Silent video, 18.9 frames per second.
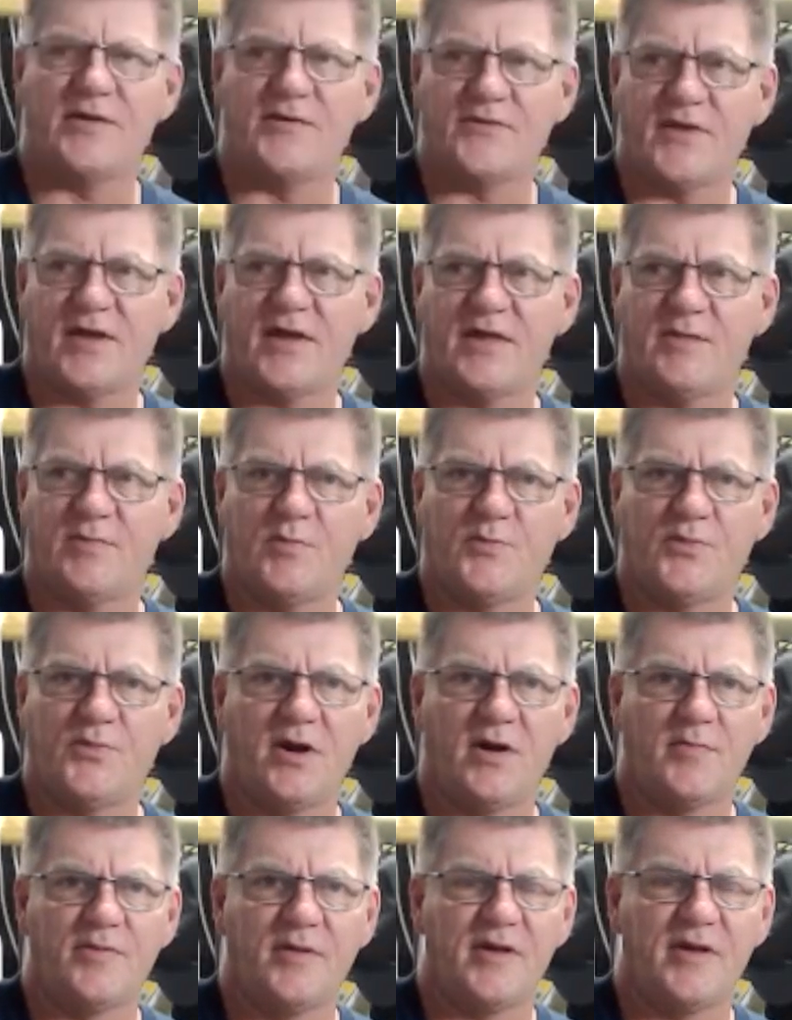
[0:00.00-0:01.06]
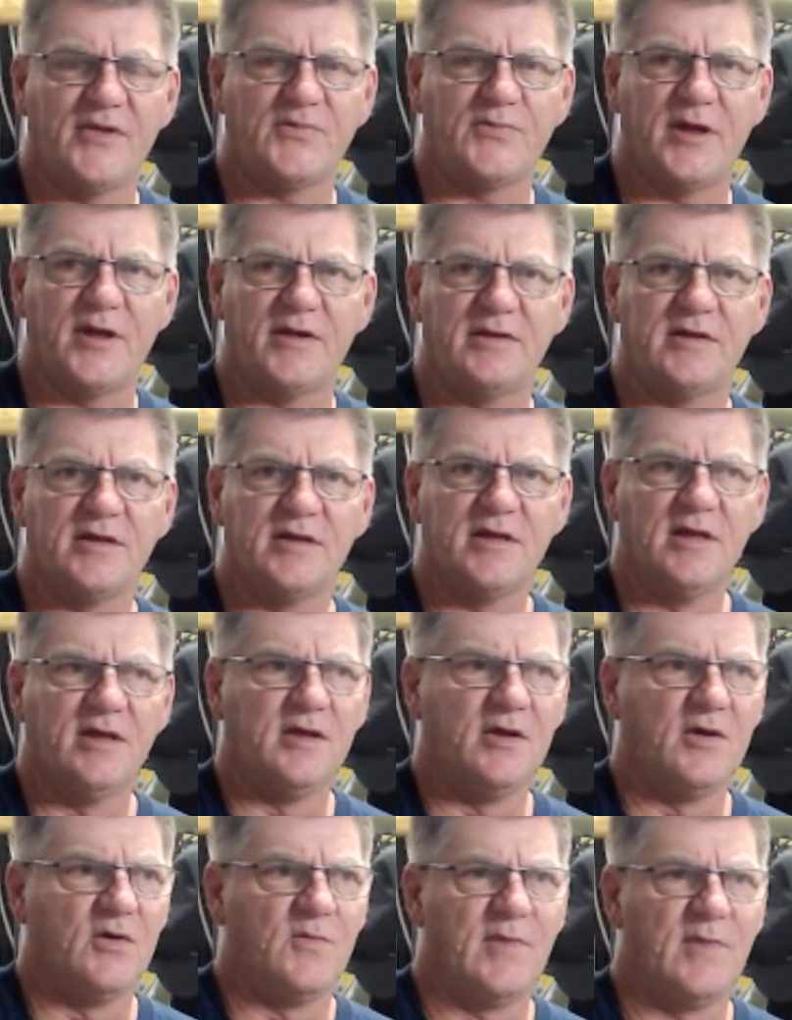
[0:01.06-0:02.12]
to say that'd be pride of place, mate.
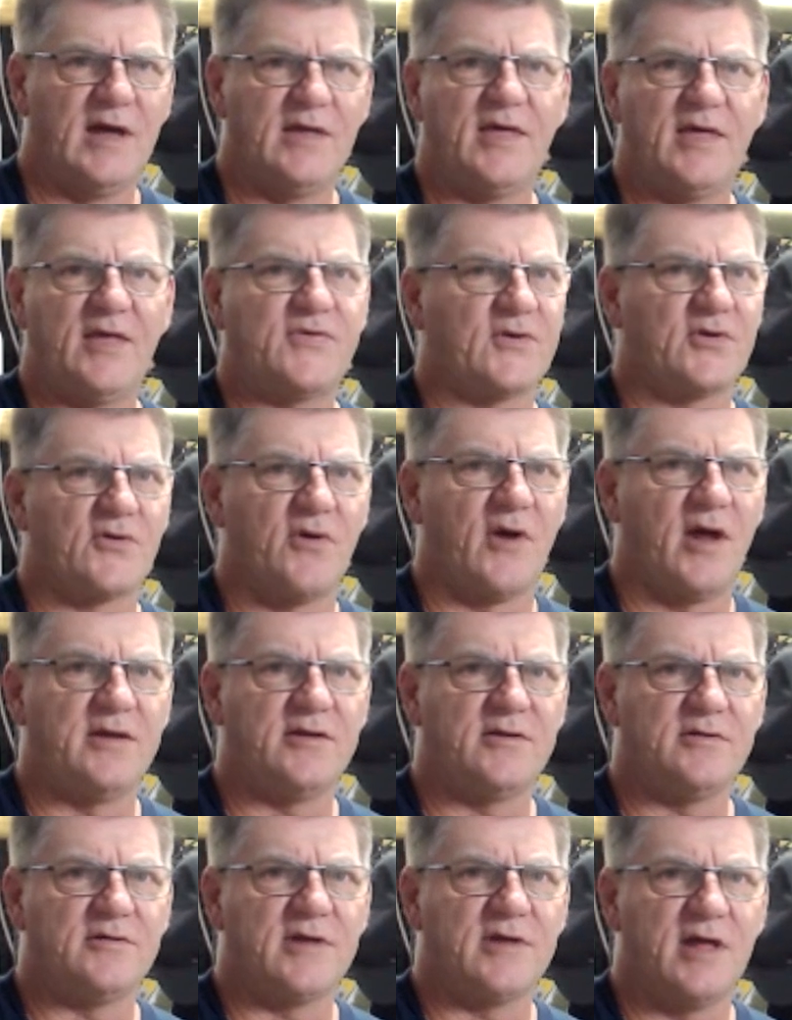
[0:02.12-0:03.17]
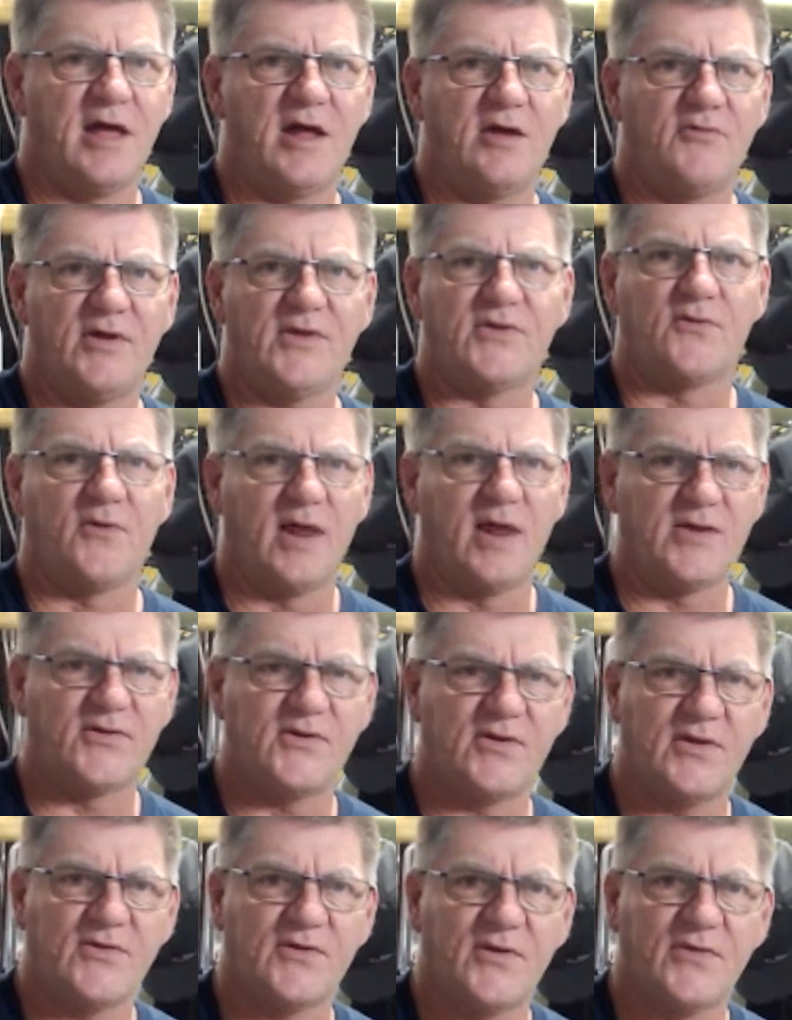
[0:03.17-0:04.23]
Mate, that's a great
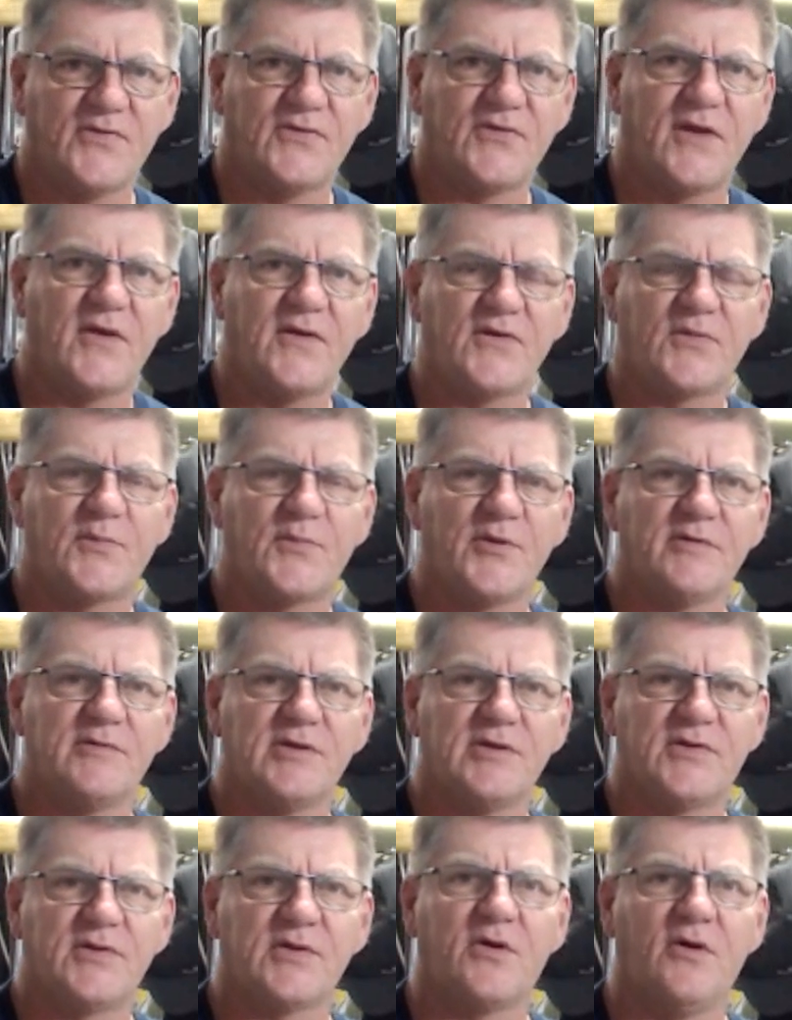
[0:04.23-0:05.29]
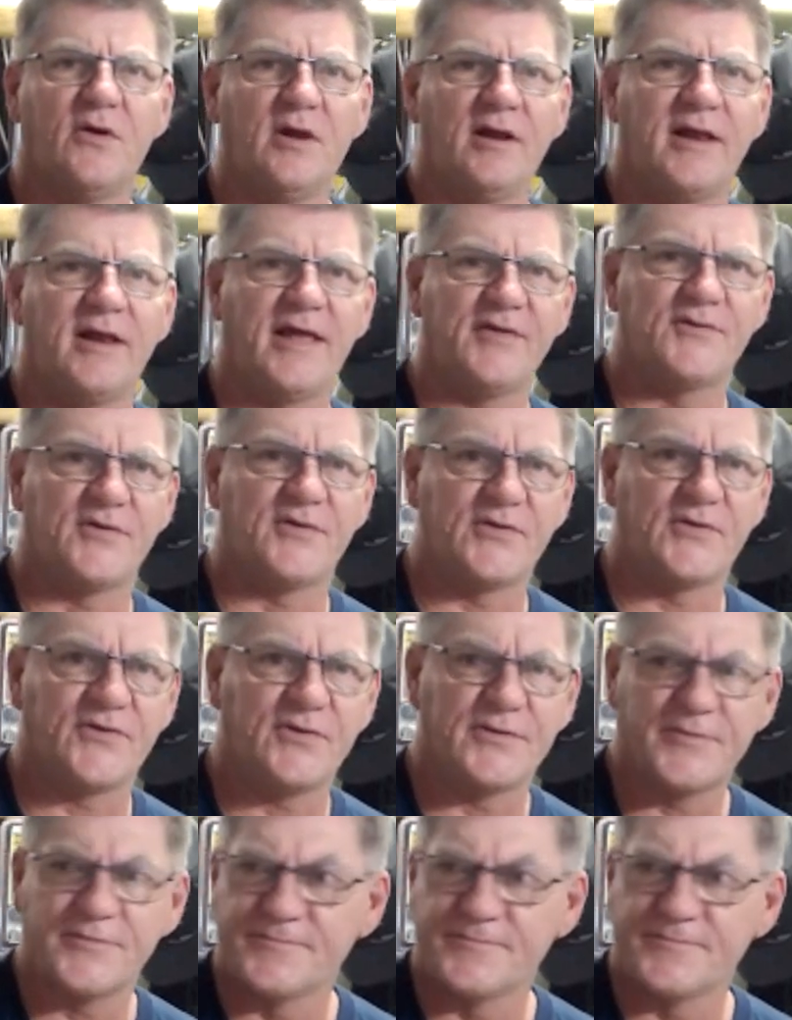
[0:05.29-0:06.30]
resurrection, as I say to speak. You should call it Lazarus.